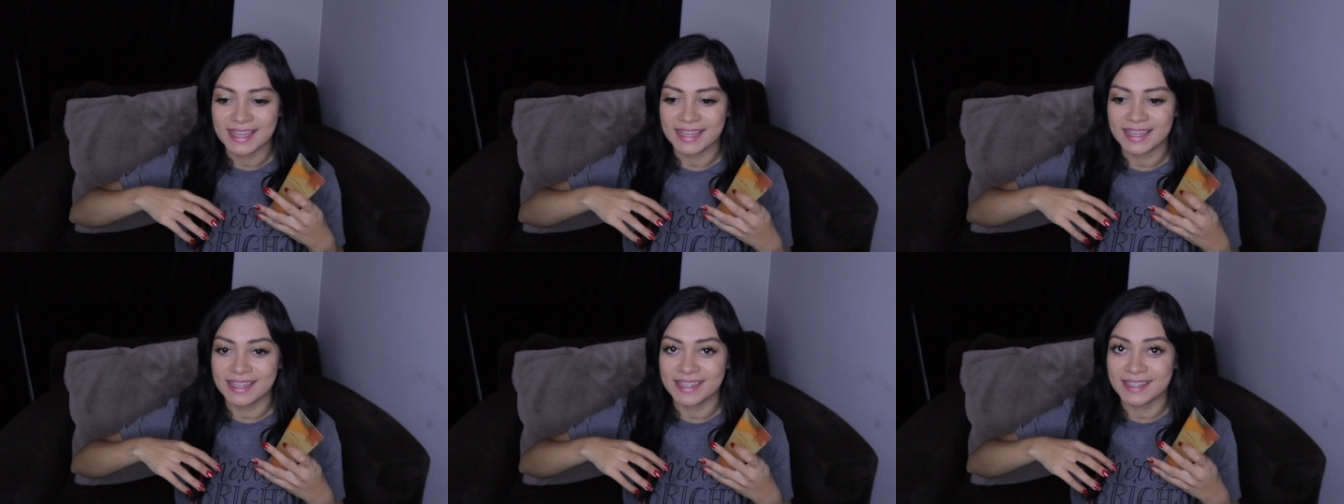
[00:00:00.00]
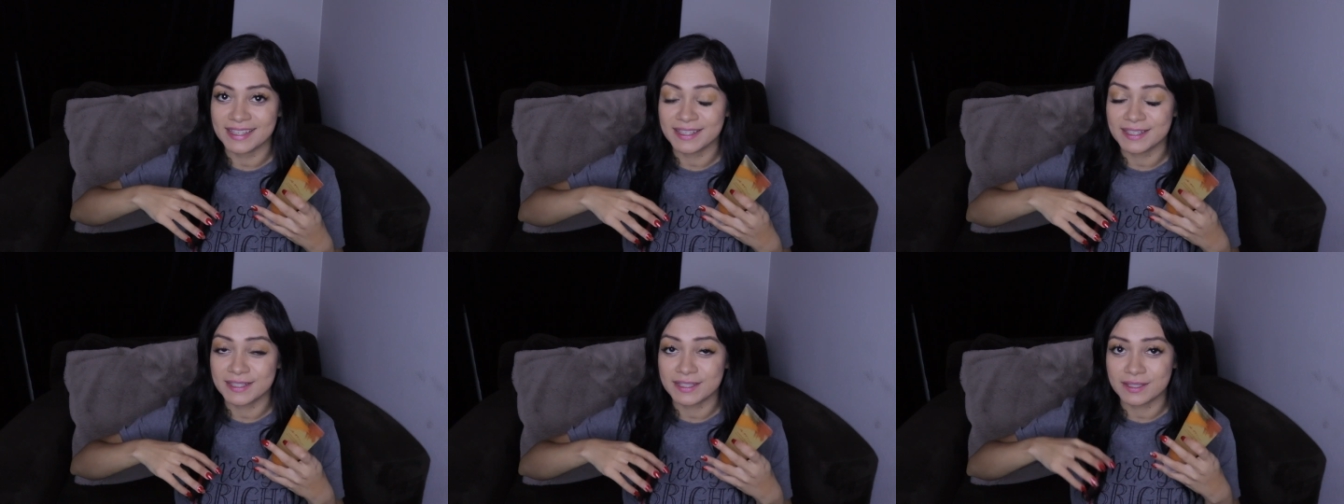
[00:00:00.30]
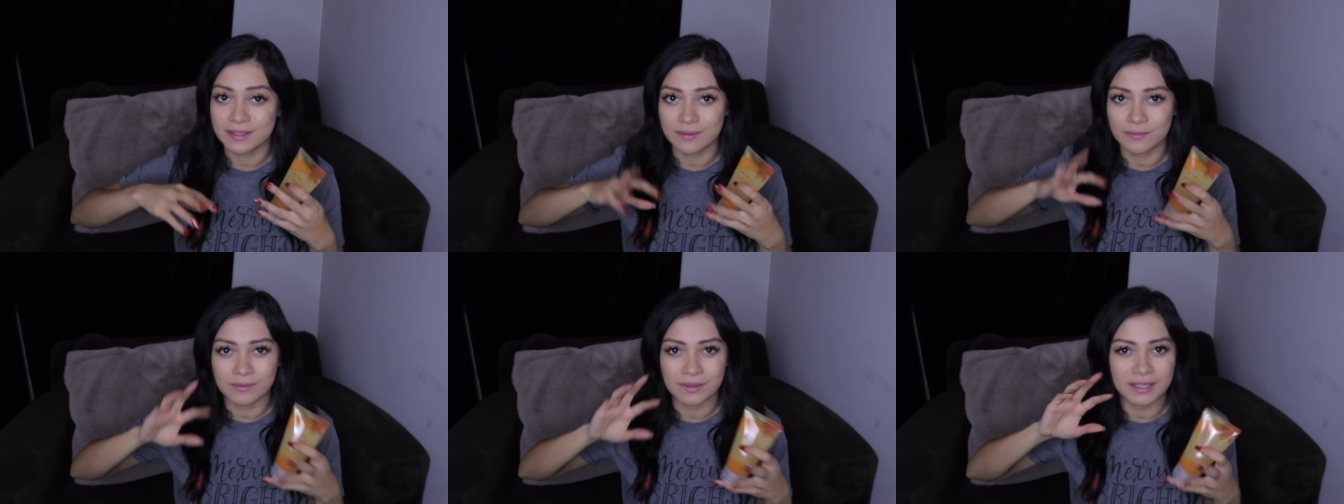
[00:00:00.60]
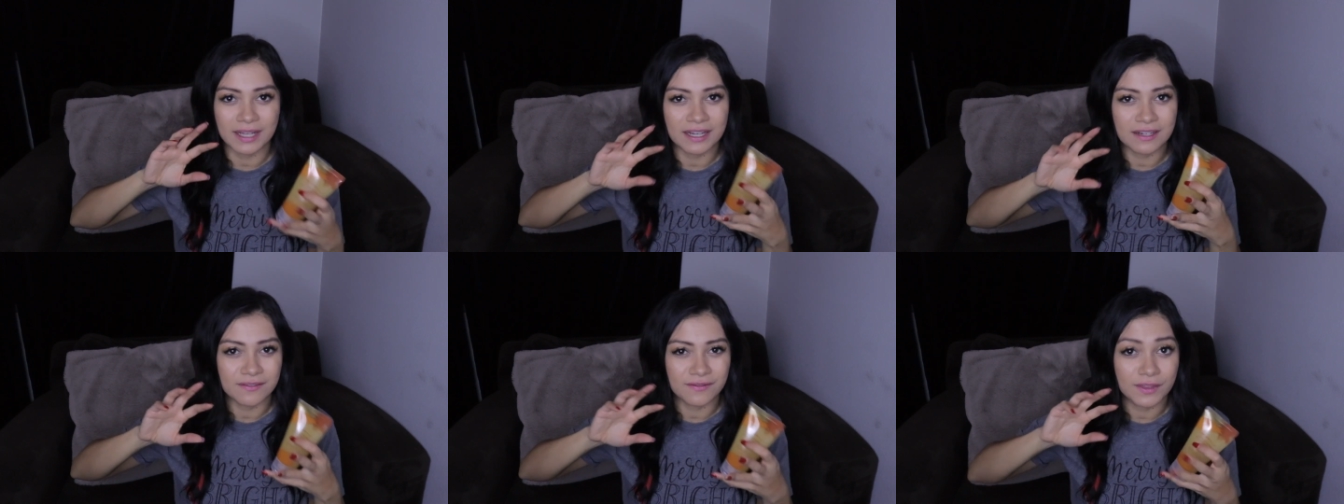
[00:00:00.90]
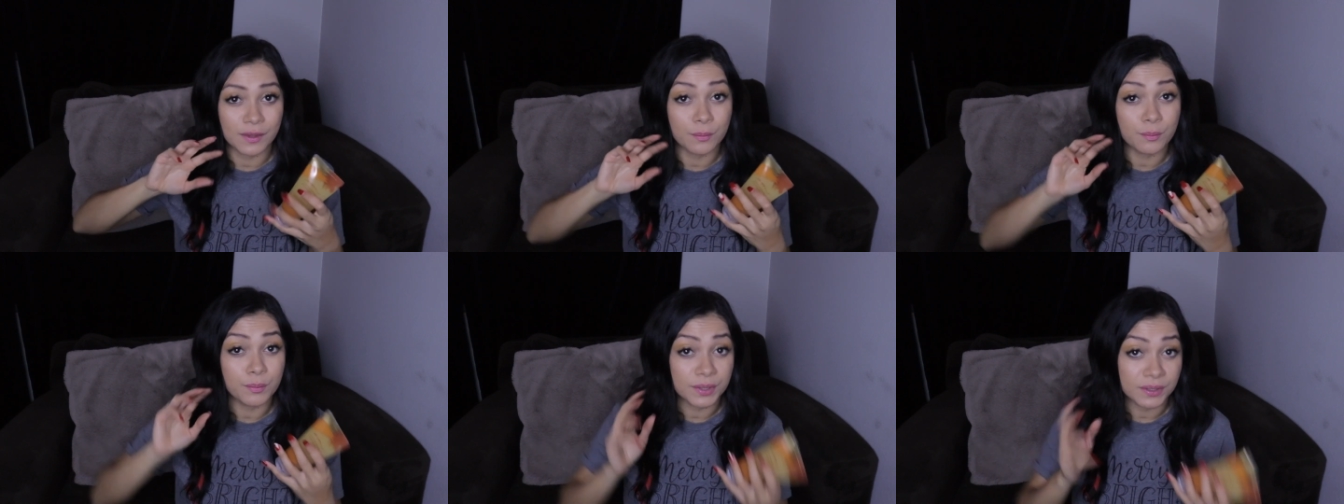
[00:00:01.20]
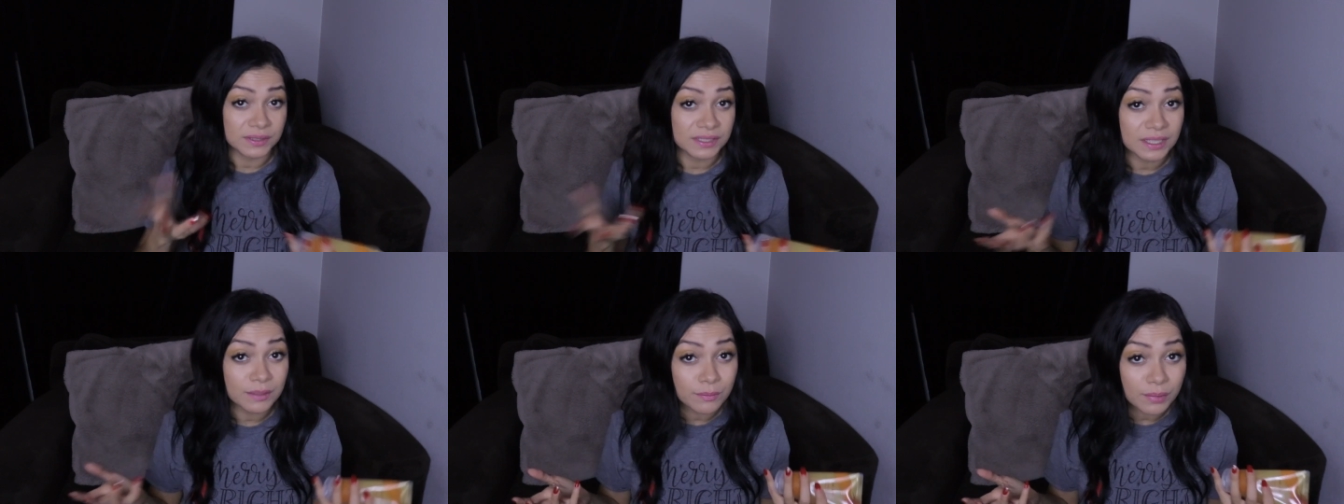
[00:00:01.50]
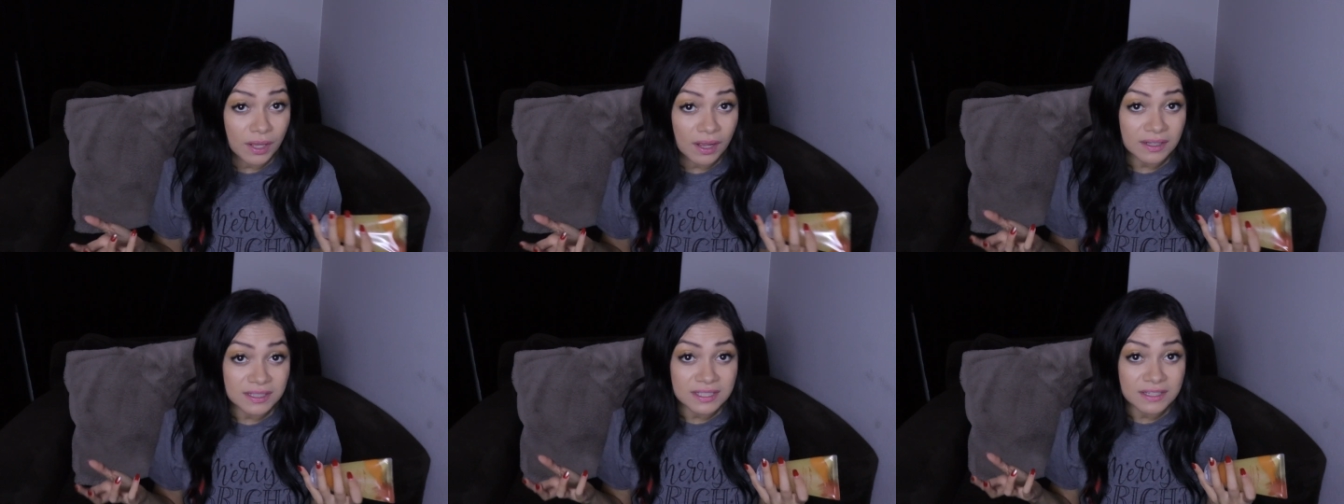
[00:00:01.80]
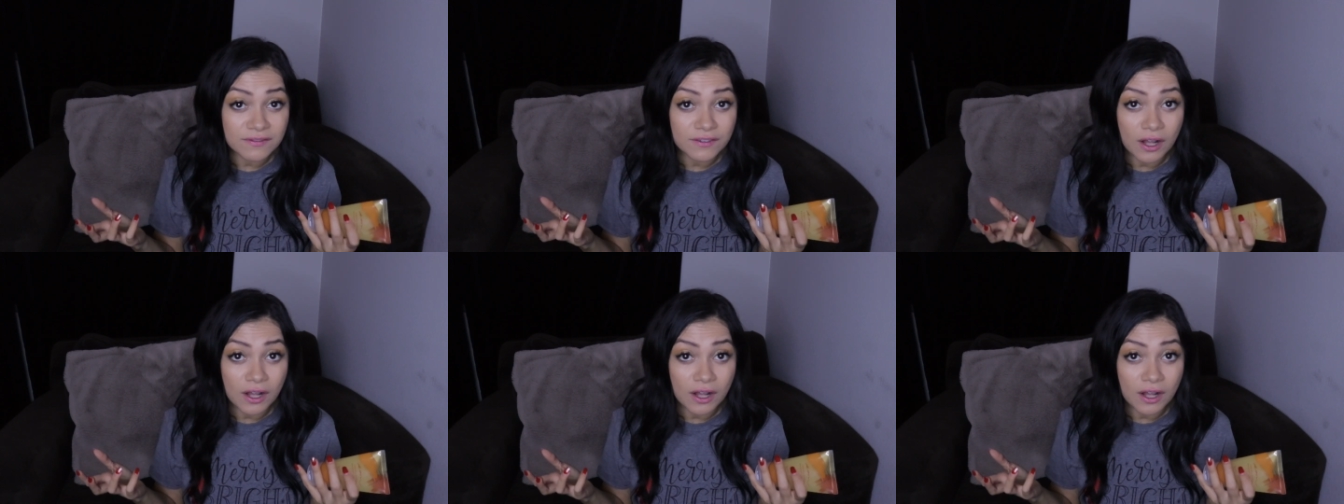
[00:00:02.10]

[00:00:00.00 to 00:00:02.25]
is kind of the building blocks of